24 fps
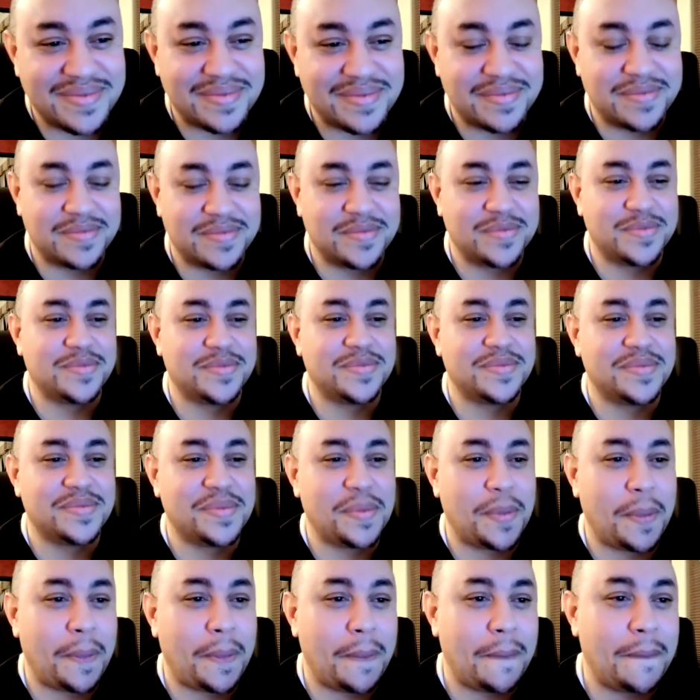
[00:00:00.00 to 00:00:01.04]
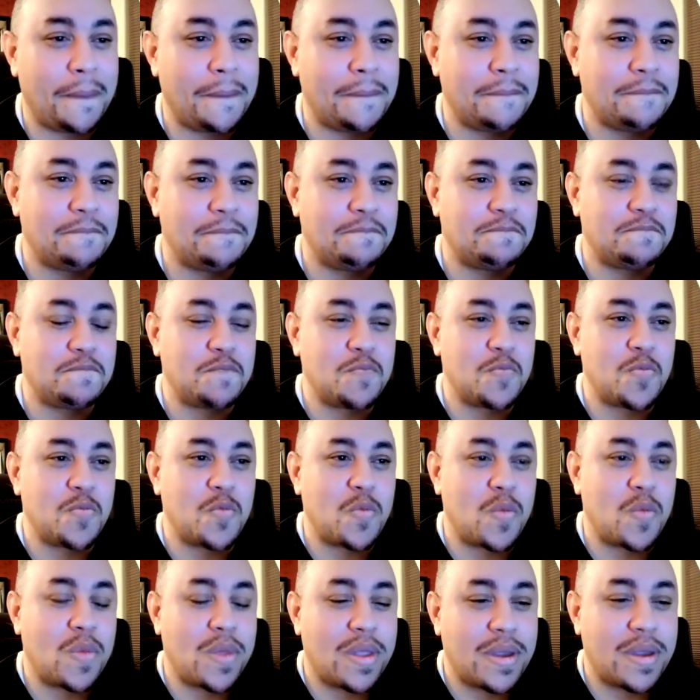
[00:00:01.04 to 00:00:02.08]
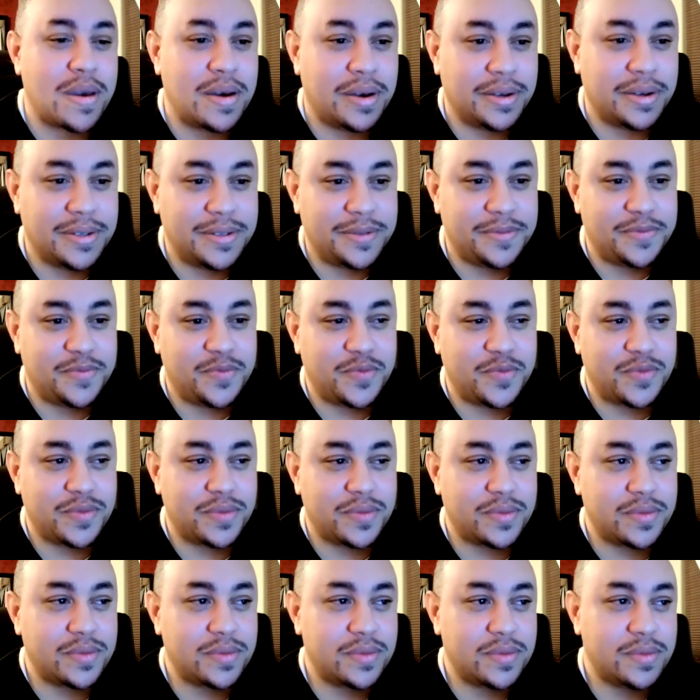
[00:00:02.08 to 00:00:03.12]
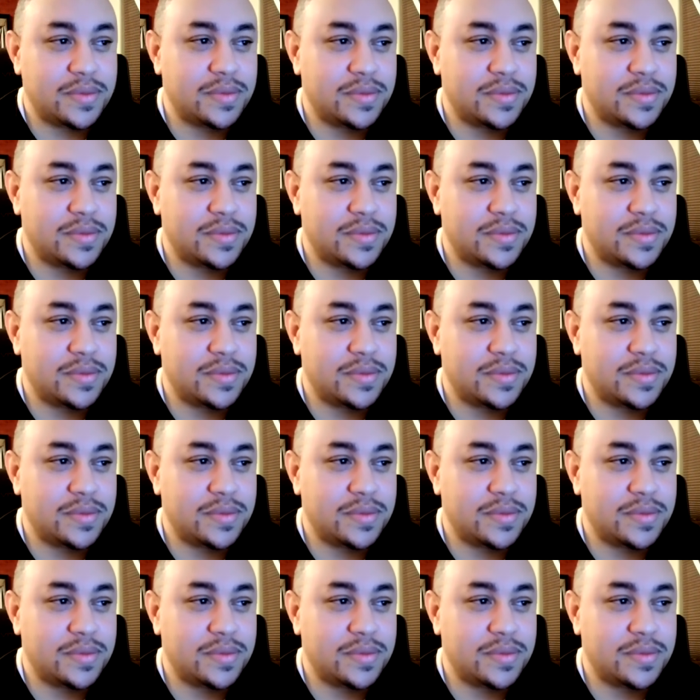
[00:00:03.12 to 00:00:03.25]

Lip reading: [no speech]